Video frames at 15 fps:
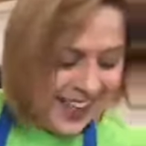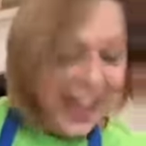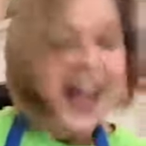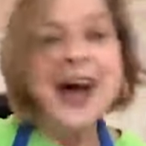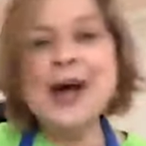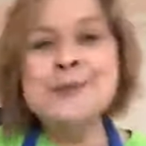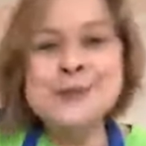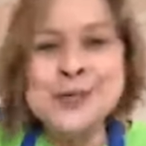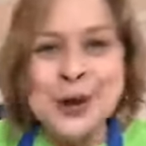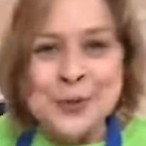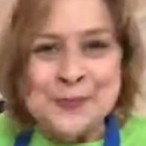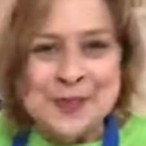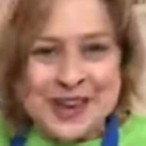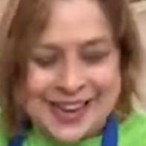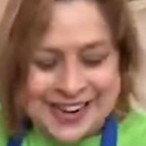I'm so
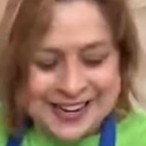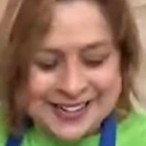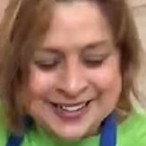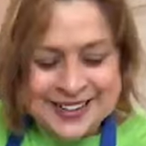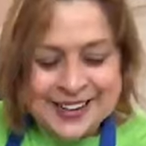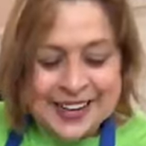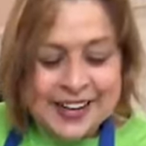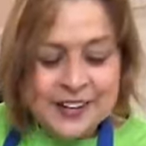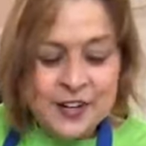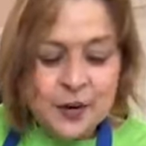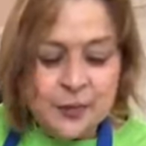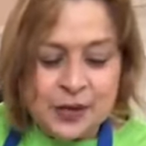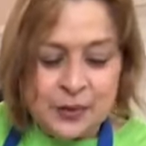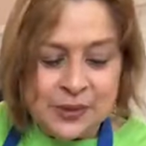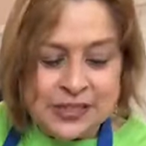mean.
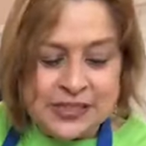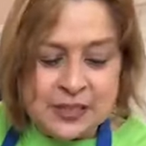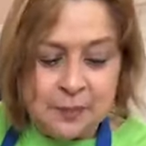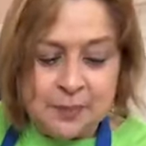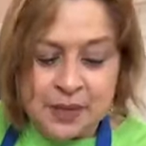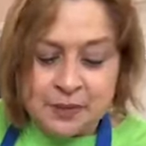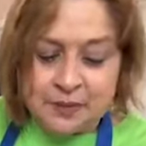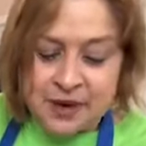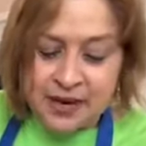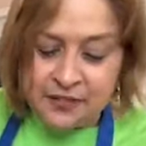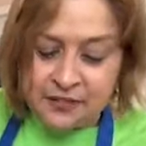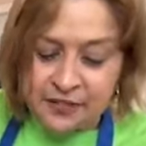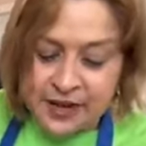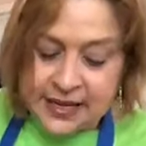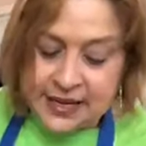Nobody wants to be my
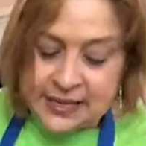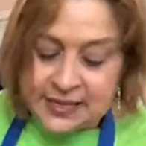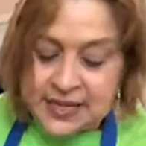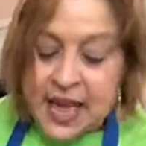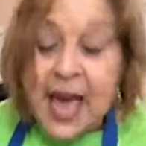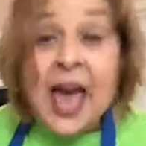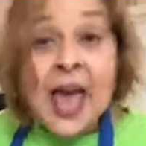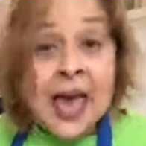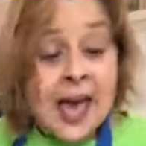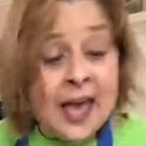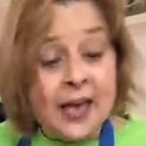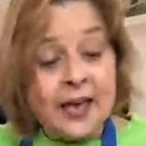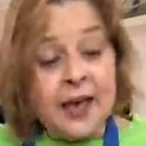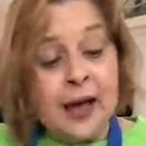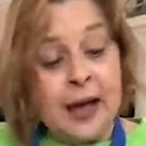friend.
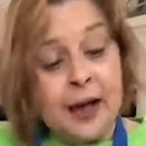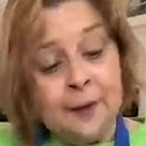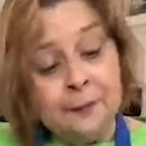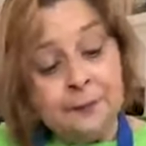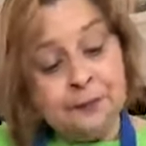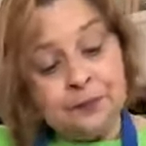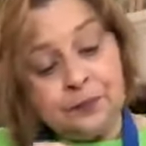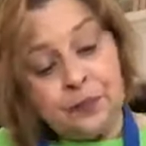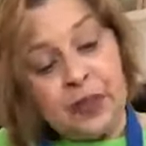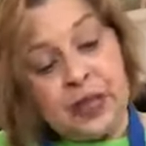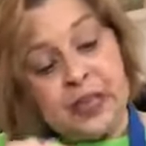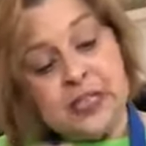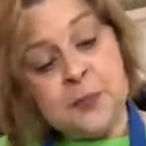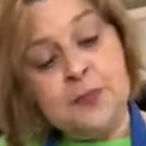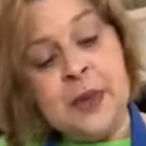Hey,
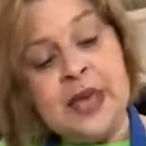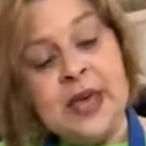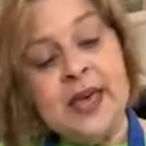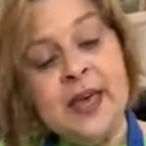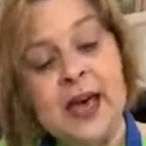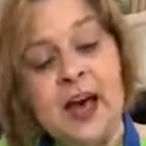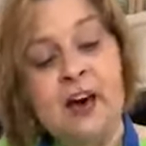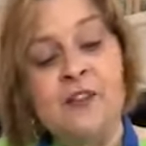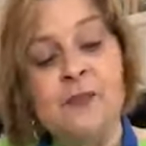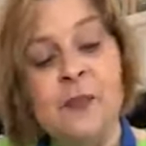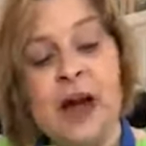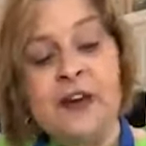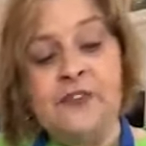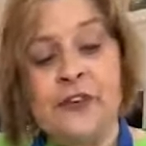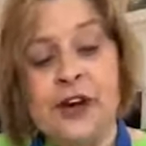speaking of
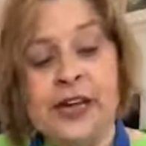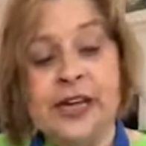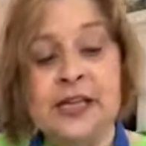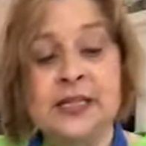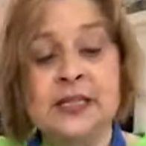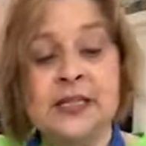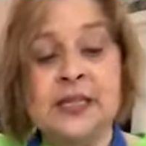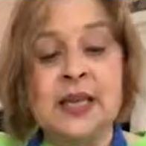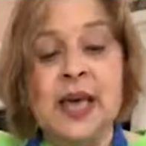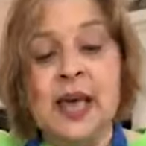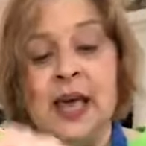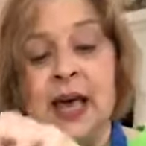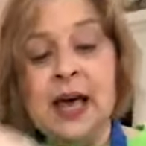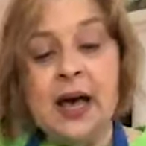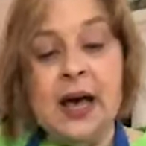my friends,
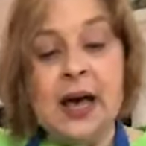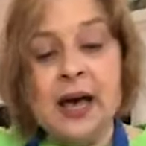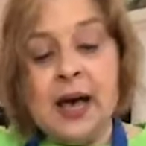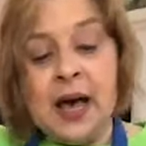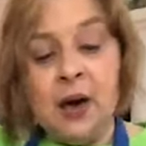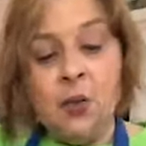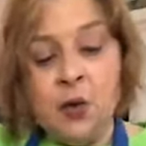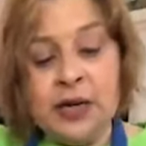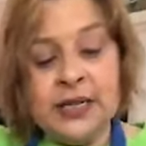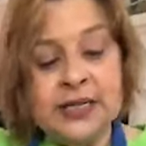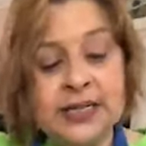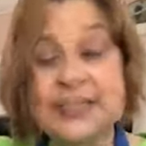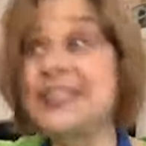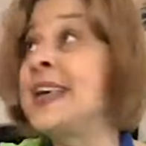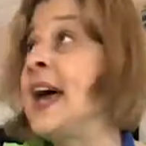I wanted to
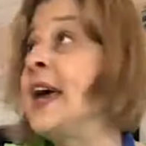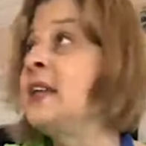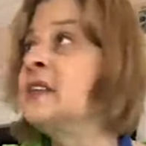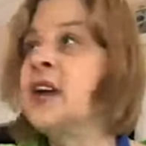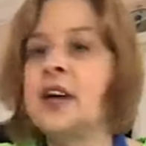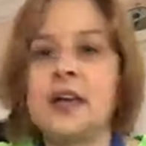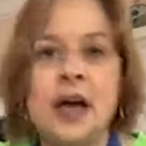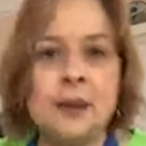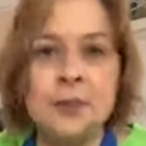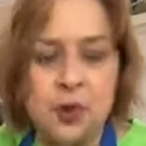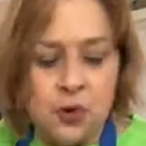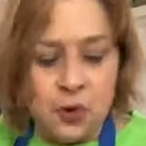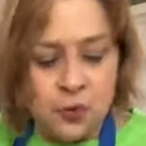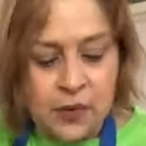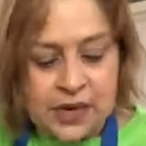say, look, I'm
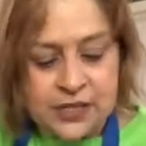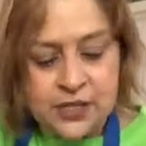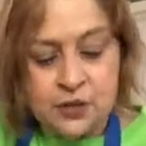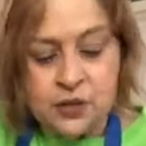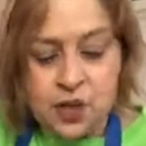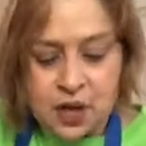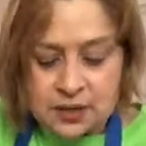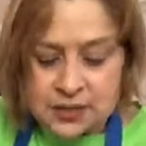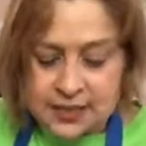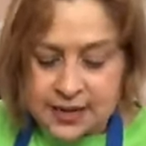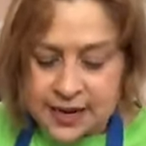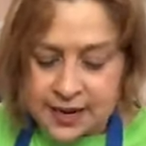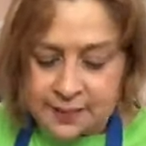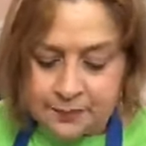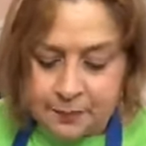going way too long
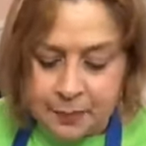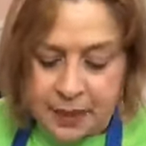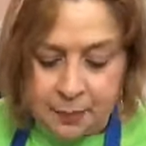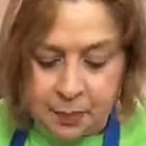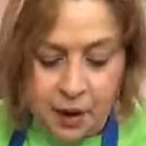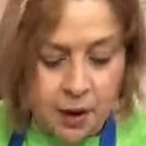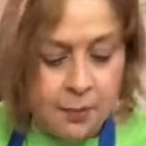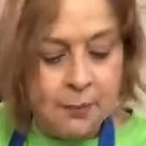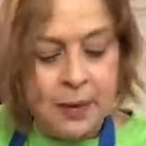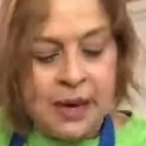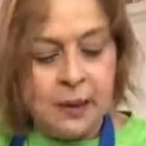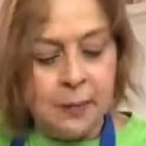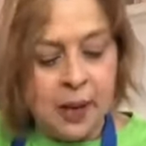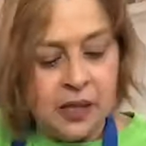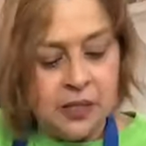today. My
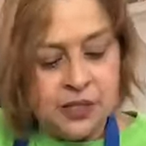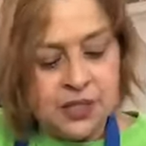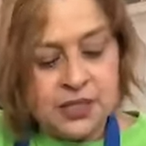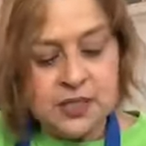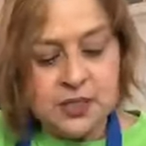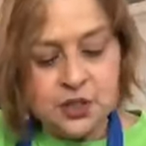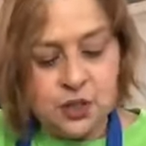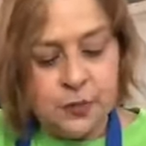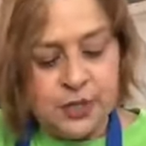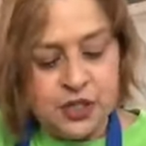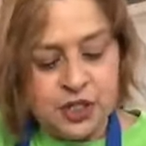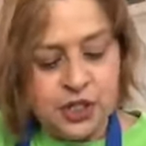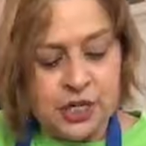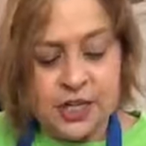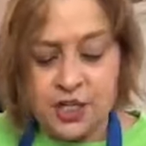apologies. Too
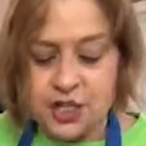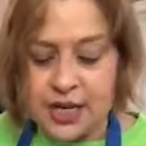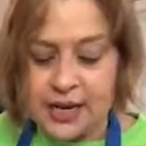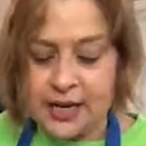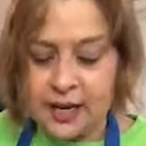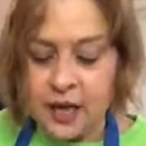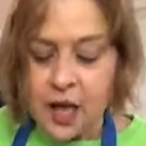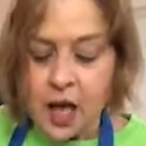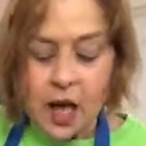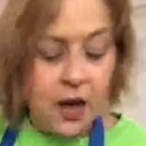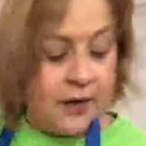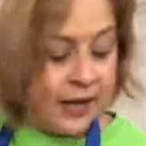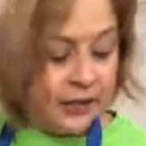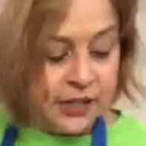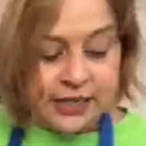much chitty chatty.
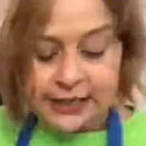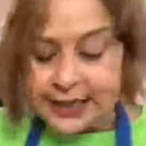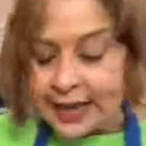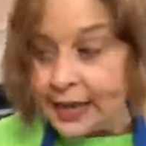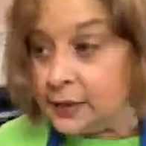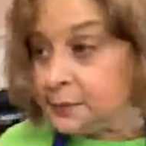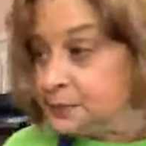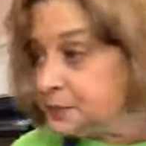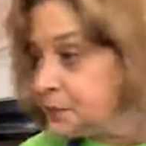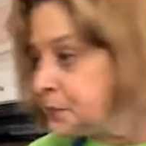Okay, look at that.